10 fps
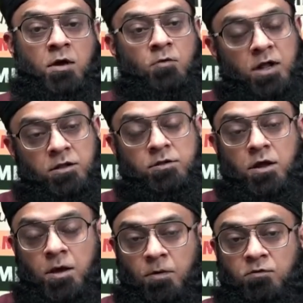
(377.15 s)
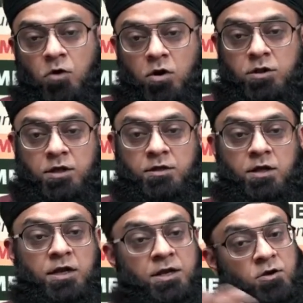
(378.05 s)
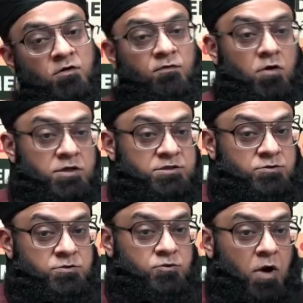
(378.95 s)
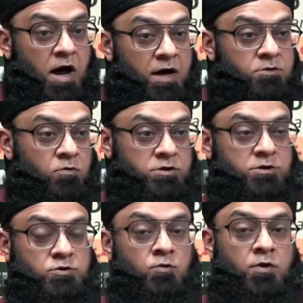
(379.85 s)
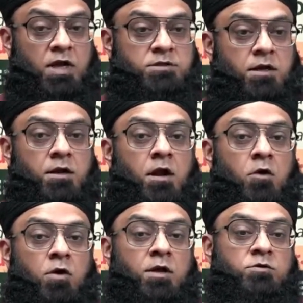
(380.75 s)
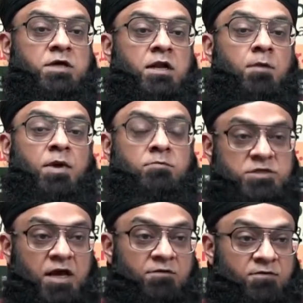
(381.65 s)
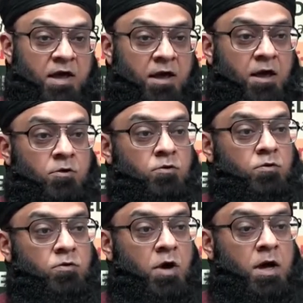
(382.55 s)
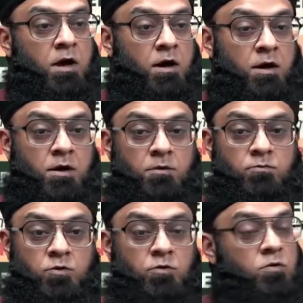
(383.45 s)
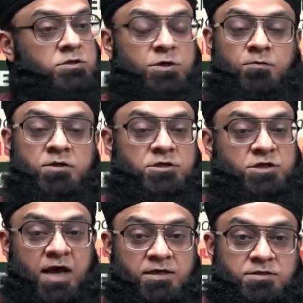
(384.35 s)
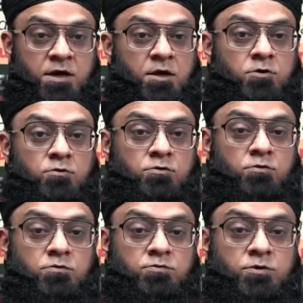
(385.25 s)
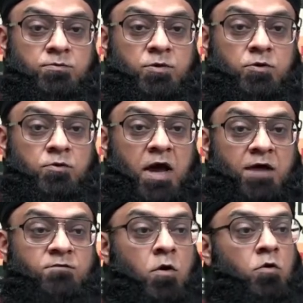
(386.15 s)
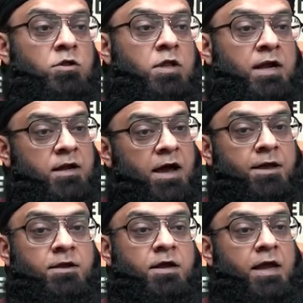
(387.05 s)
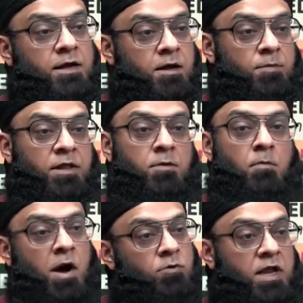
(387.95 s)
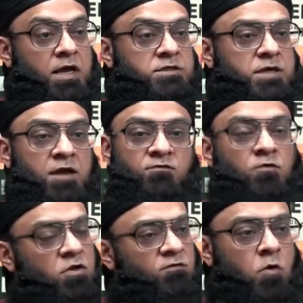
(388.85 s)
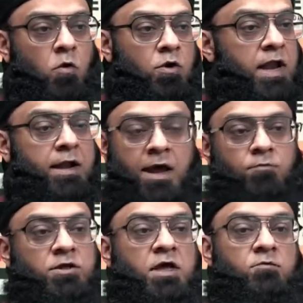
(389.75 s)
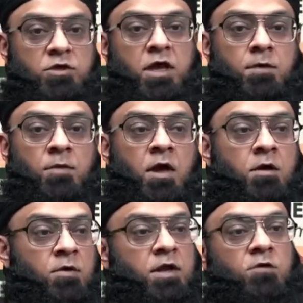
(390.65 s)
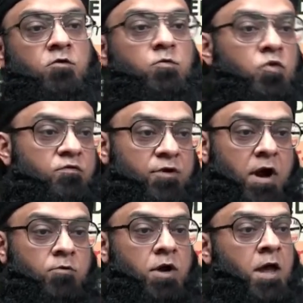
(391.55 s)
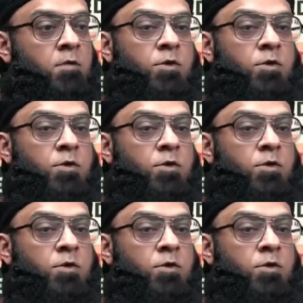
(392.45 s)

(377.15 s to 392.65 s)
Well, above all, the, the leader of all Zuhad was Rasulullah sallallahu alayhi wasallam himself, who, uh, who was given the chance to, to, to have the whole entire kingdom and the mountains and full of gold and everything with him when he would move around.